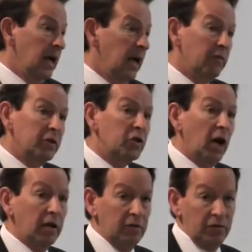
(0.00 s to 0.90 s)
every
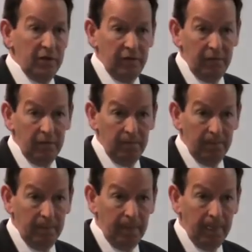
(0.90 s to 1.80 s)
child is different.
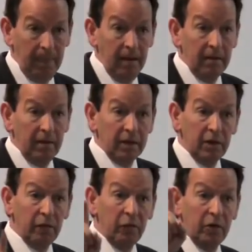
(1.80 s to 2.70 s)
They
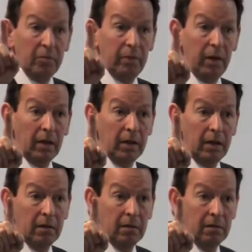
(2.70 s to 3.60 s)
differ in ability,